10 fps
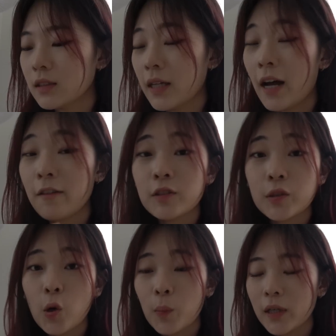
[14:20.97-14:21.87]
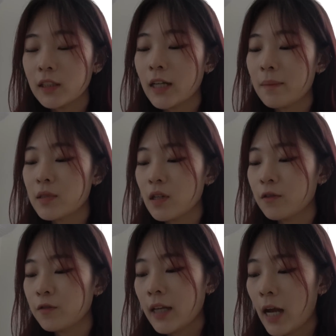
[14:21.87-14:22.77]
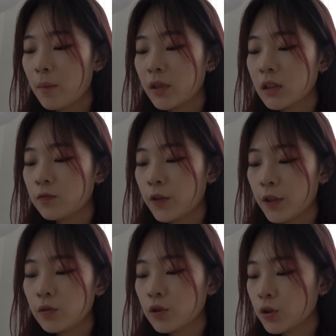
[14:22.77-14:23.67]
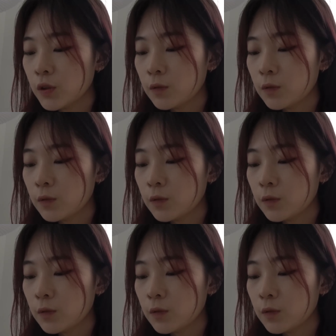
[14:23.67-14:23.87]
they have so many types of camera for you to choose